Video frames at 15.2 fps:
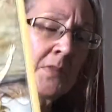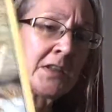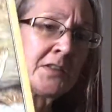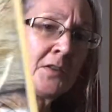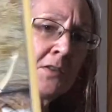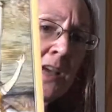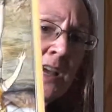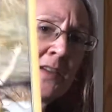they
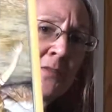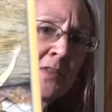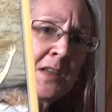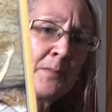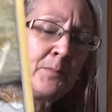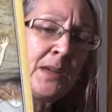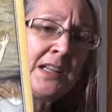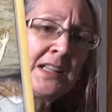don't have the
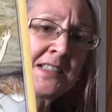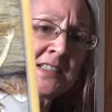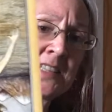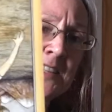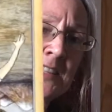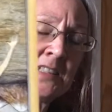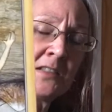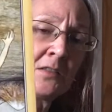
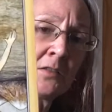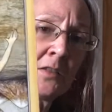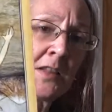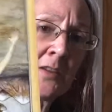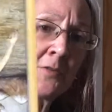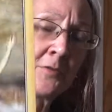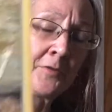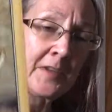ability, or
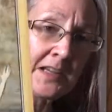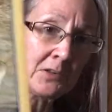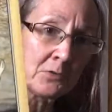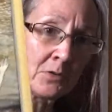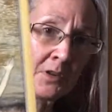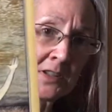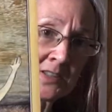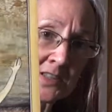they
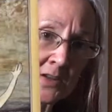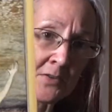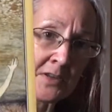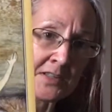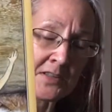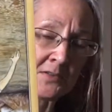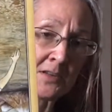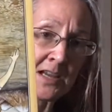feel as though
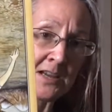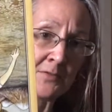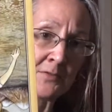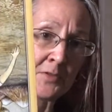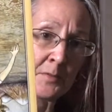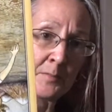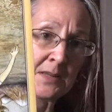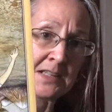they don't have
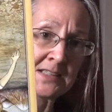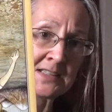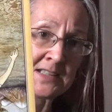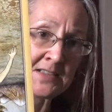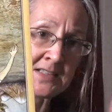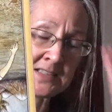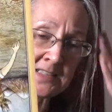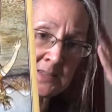the ability.
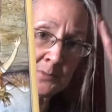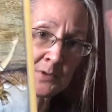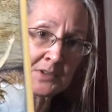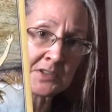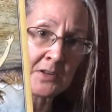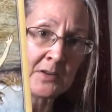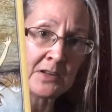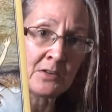This is
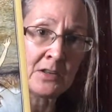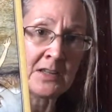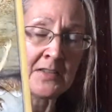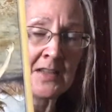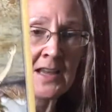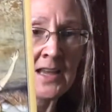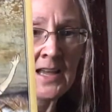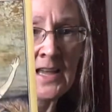what's going on in
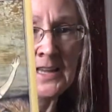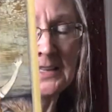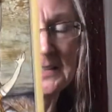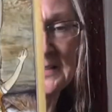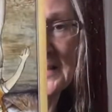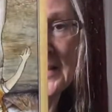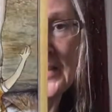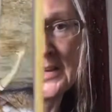their head,
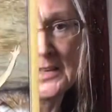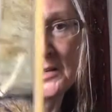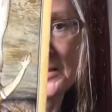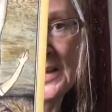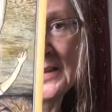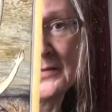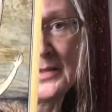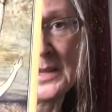is that they don't
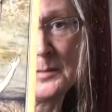have the